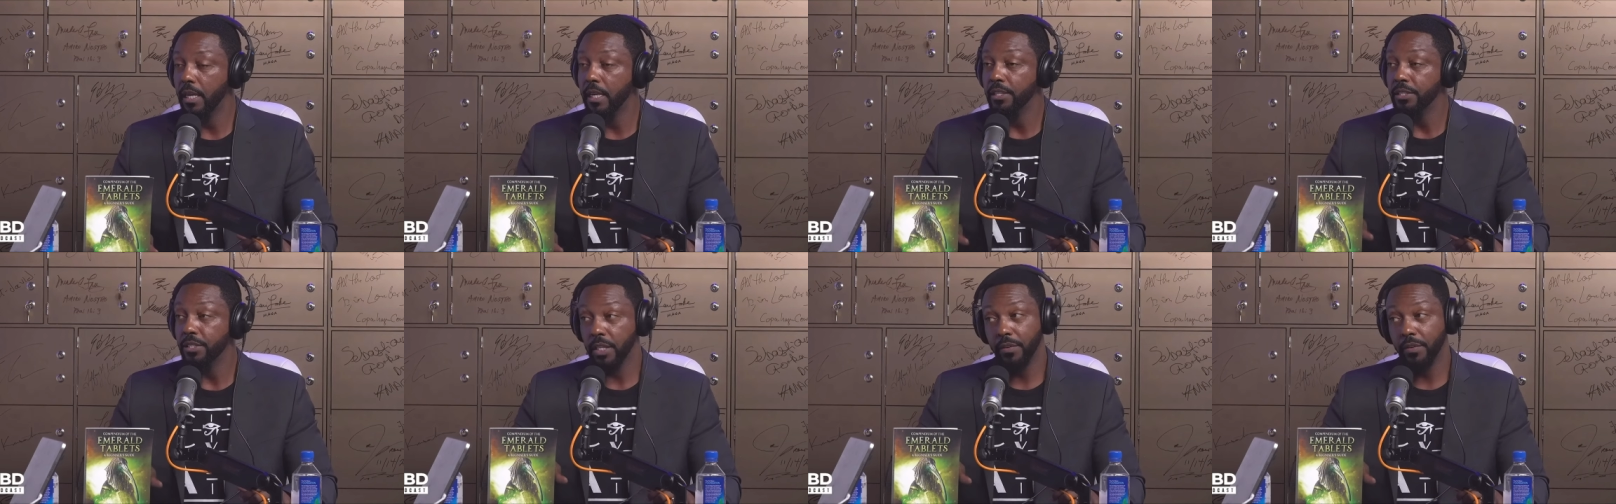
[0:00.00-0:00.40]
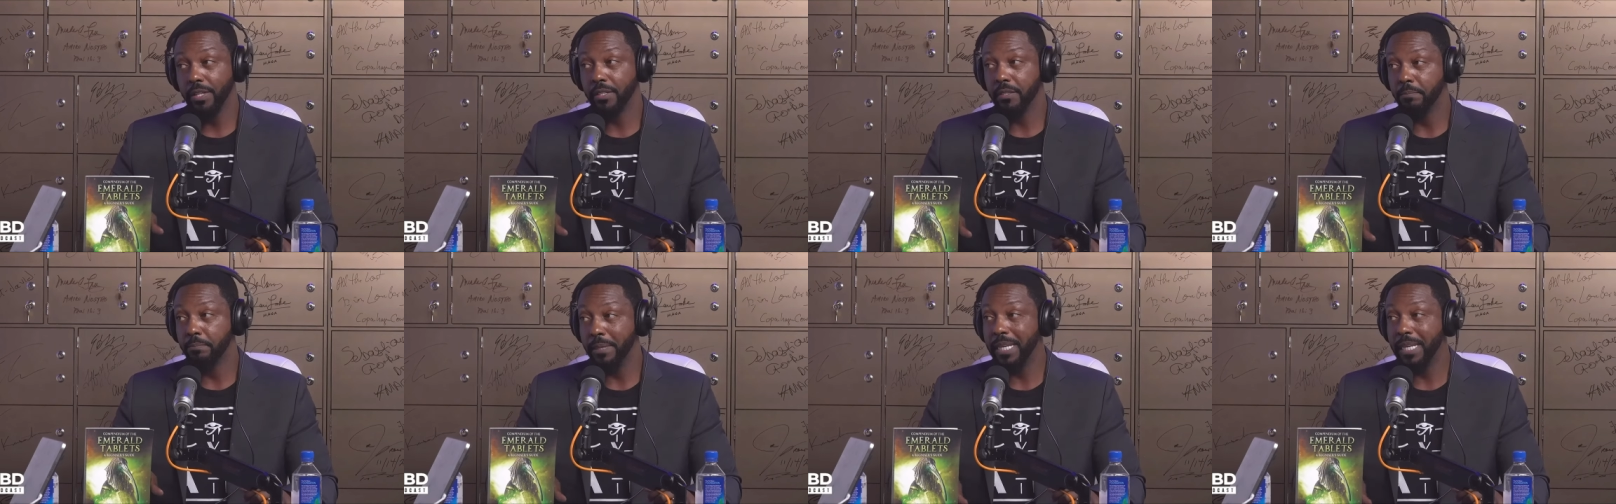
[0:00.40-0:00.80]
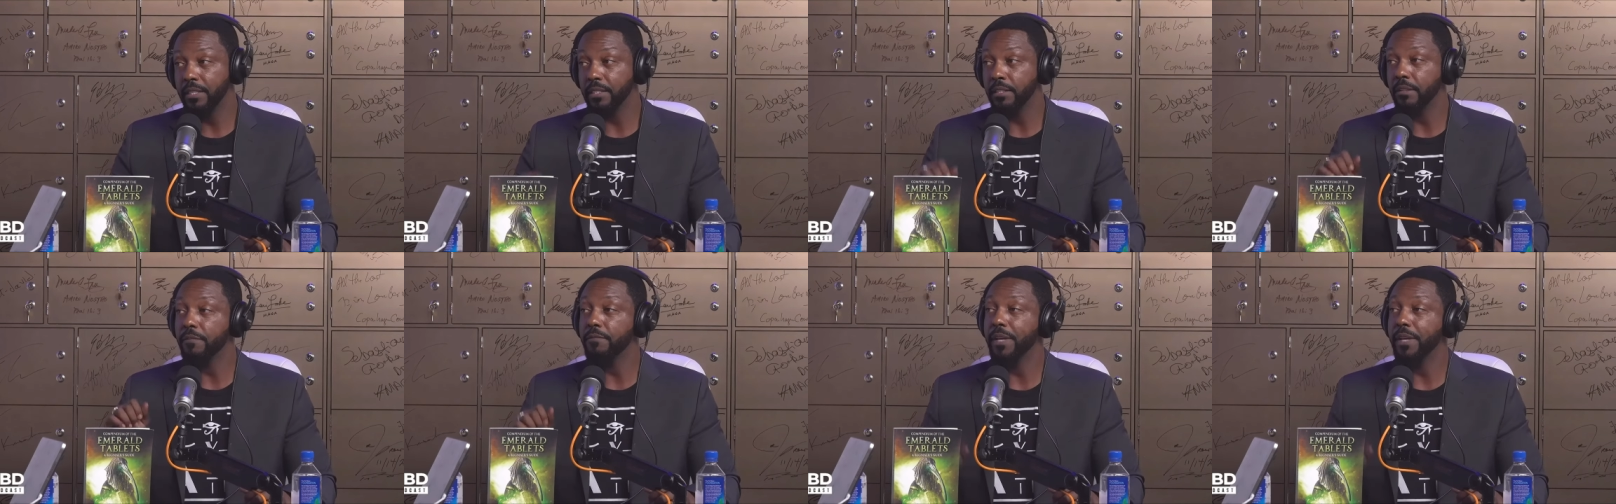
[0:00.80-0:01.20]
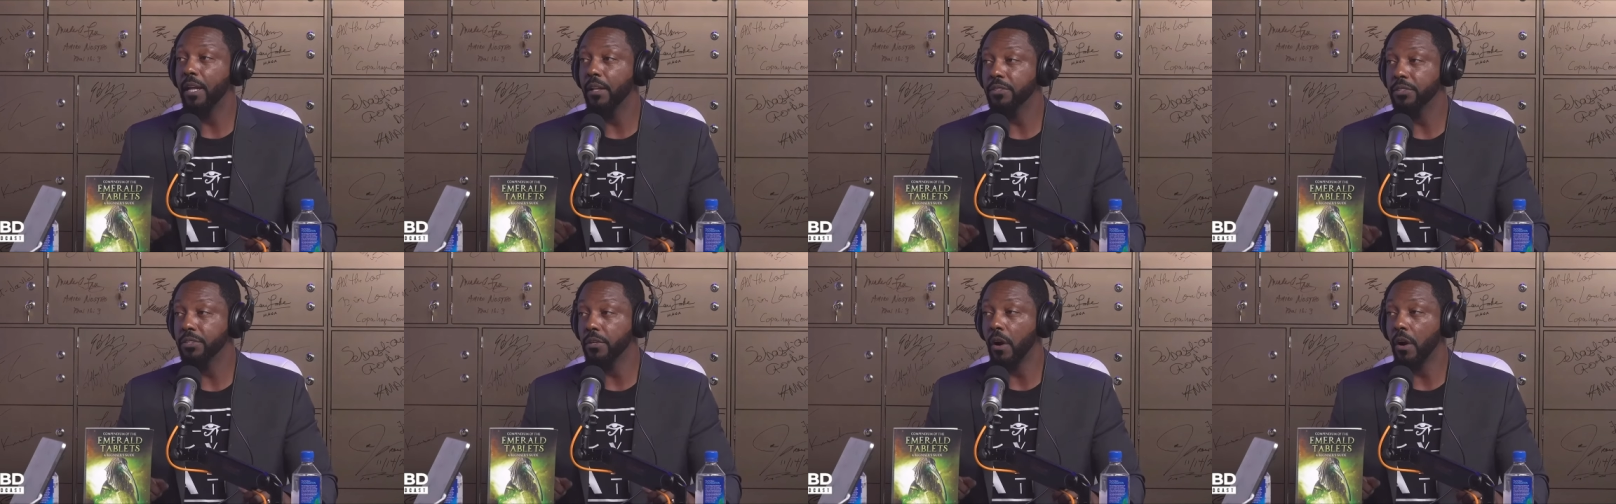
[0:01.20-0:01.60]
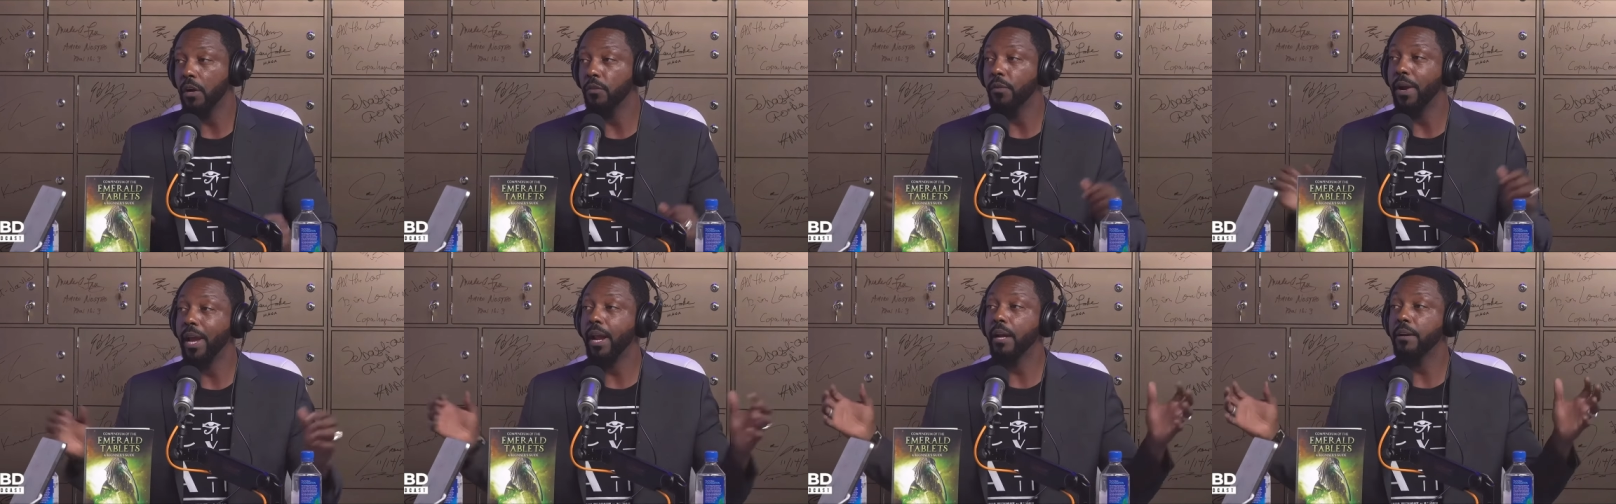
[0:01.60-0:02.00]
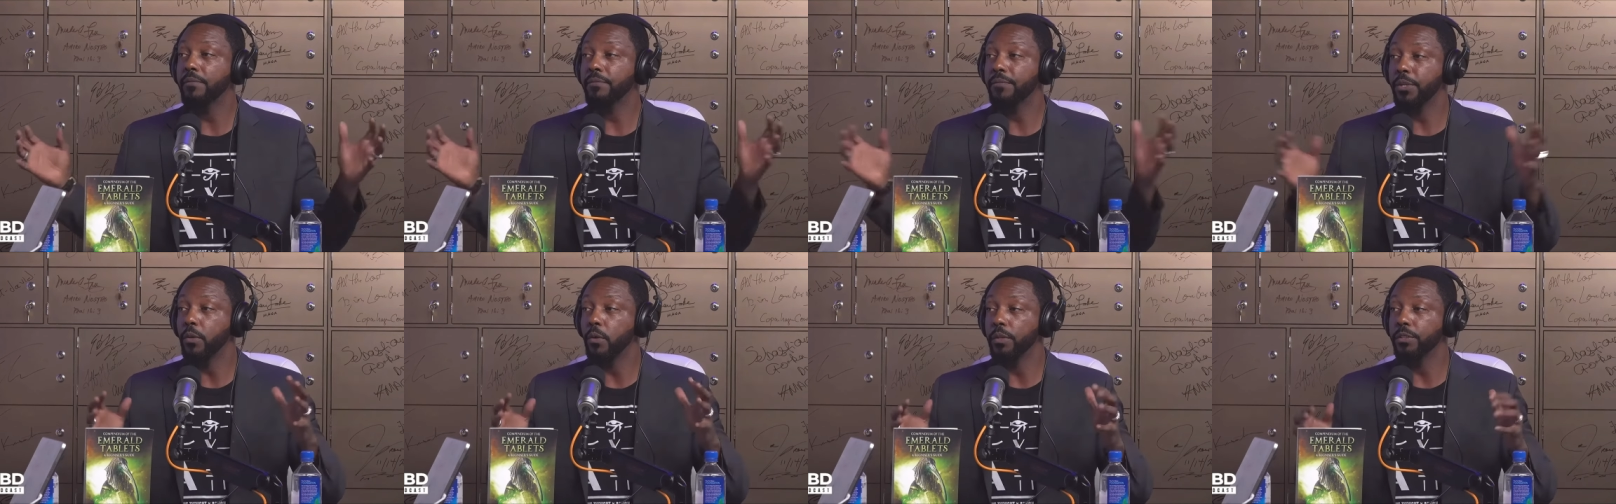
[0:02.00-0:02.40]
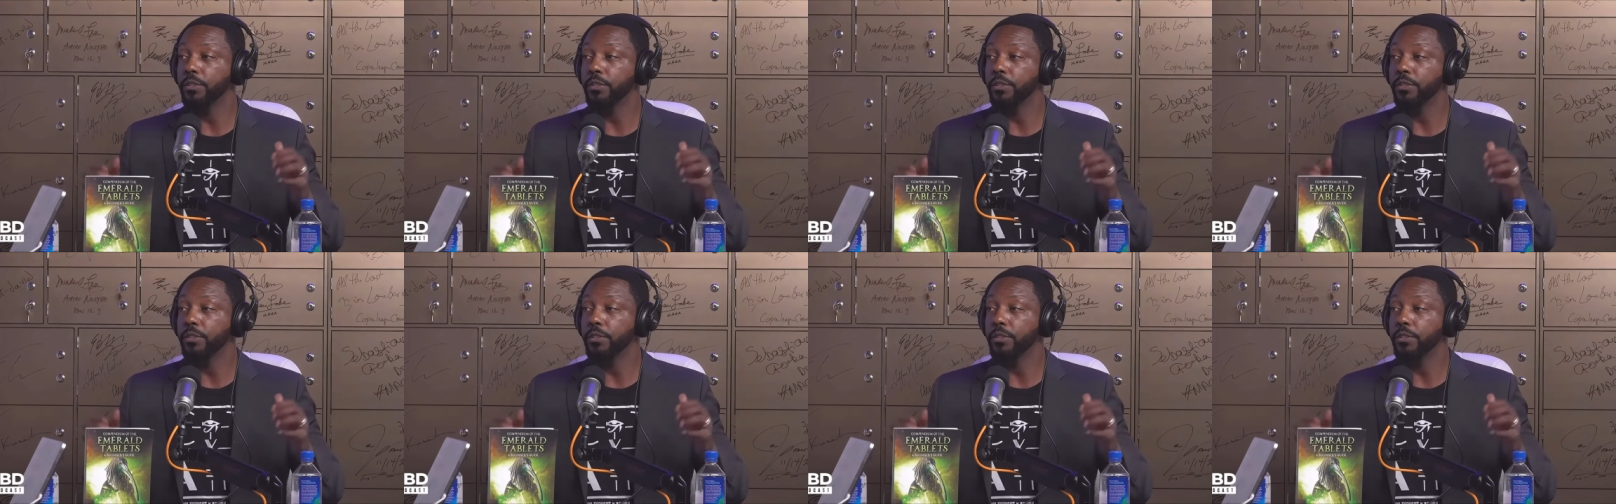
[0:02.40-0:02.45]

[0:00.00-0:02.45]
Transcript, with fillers: Sirius B is a failed star. It ran out of fuel.